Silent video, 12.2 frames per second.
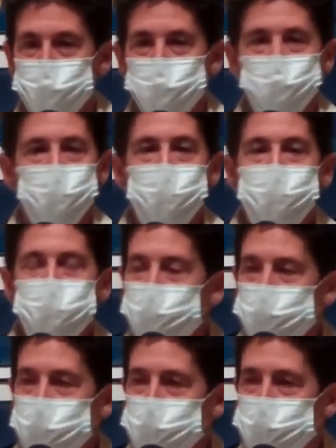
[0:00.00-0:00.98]
Could you
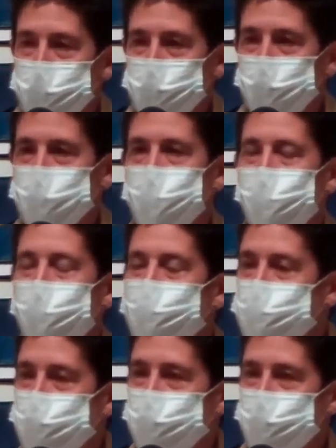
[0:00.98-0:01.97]
treat somebody better? Could you
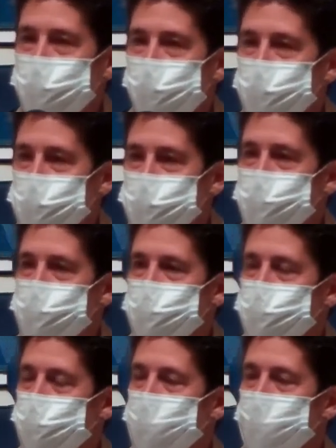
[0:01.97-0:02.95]
have a different
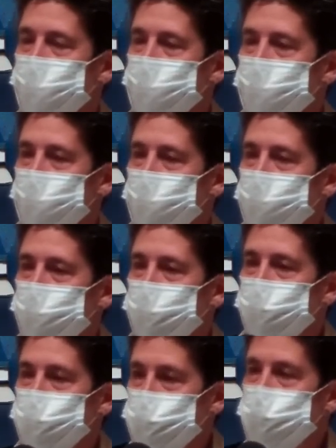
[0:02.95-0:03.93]
conversation?
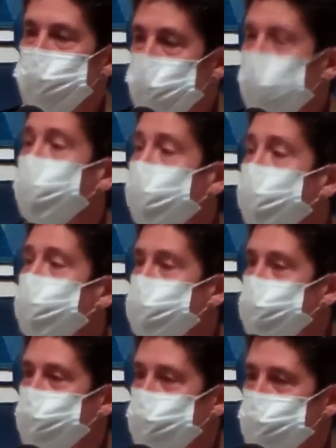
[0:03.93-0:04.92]
Could you be more
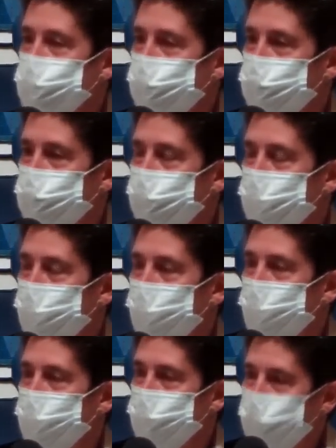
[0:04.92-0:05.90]
loving to yourself?
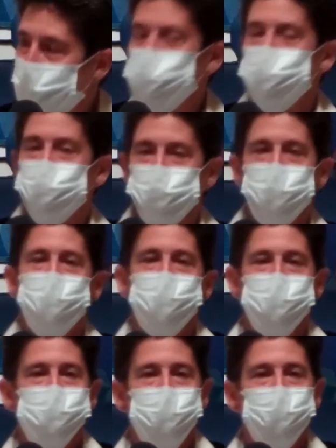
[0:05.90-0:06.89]
That's your
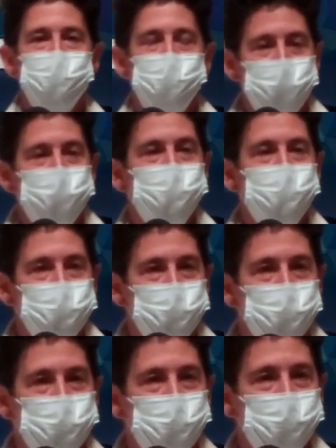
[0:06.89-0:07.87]

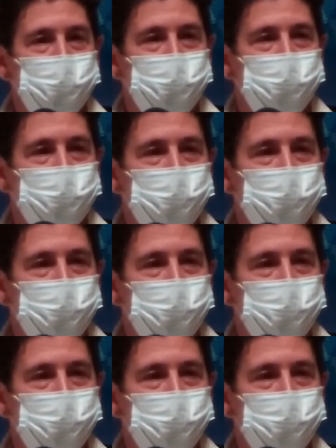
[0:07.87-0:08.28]
5782